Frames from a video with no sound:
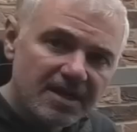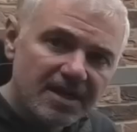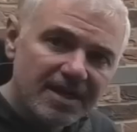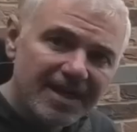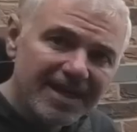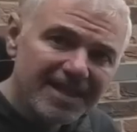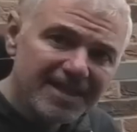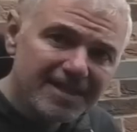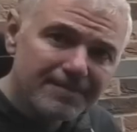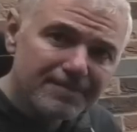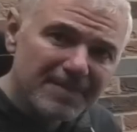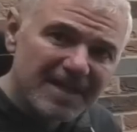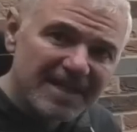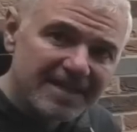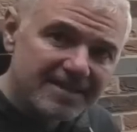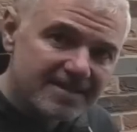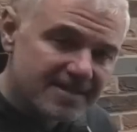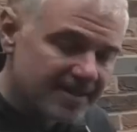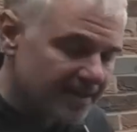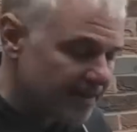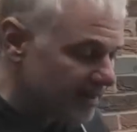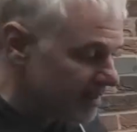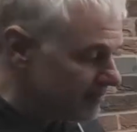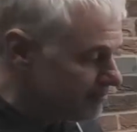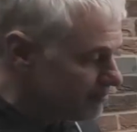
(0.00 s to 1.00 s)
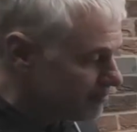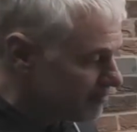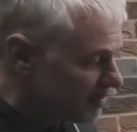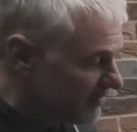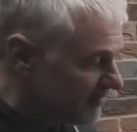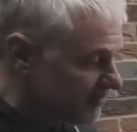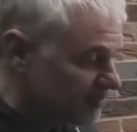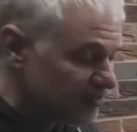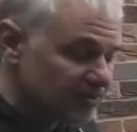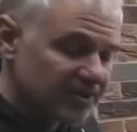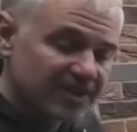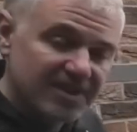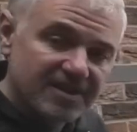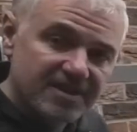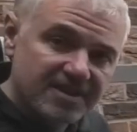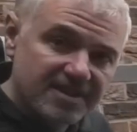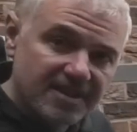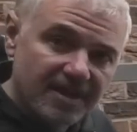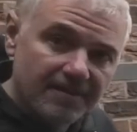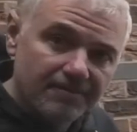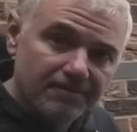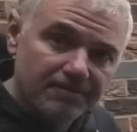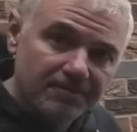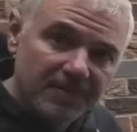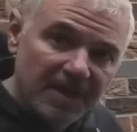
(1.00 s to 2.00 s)
In the meantime, before this
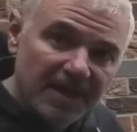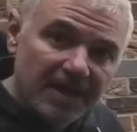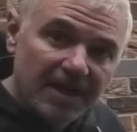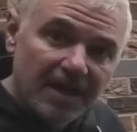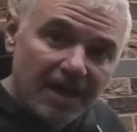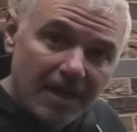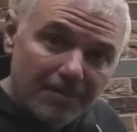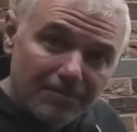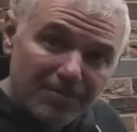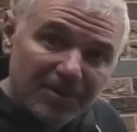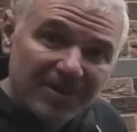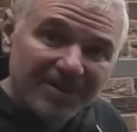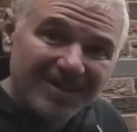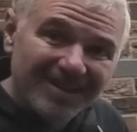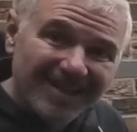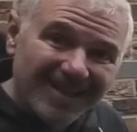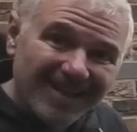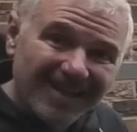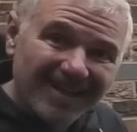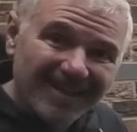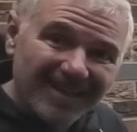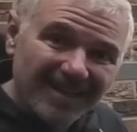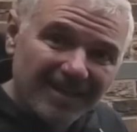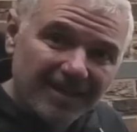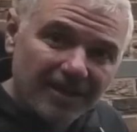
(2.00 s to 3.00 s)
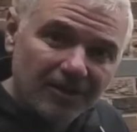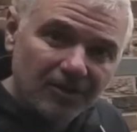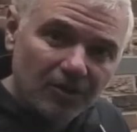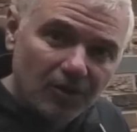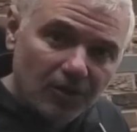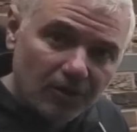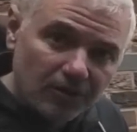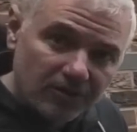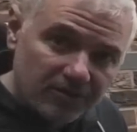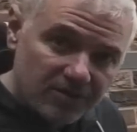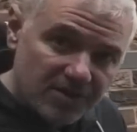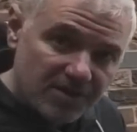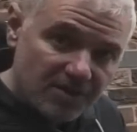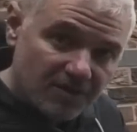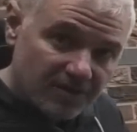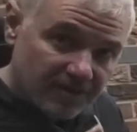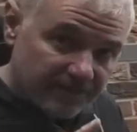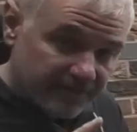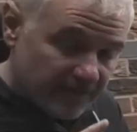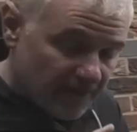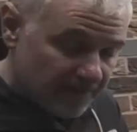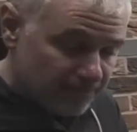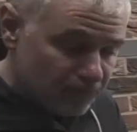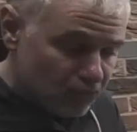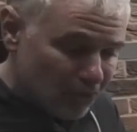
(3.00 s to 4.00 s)
put the clear coat on, so
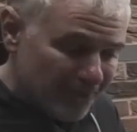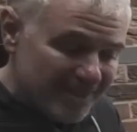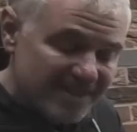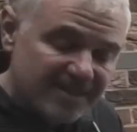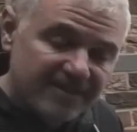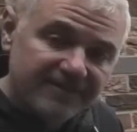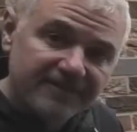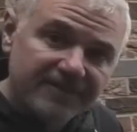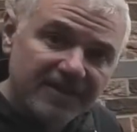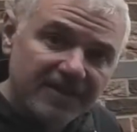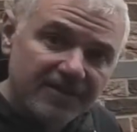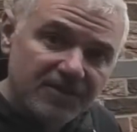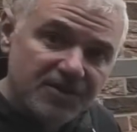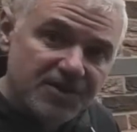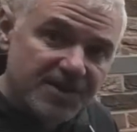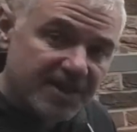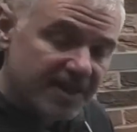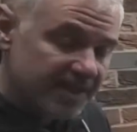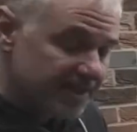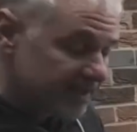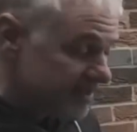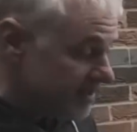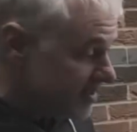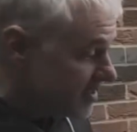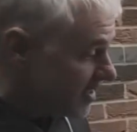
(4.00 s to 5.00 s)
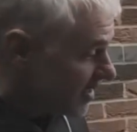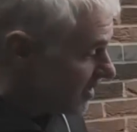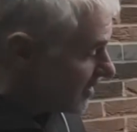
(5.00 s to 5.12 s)
I'm waiting for those thinners,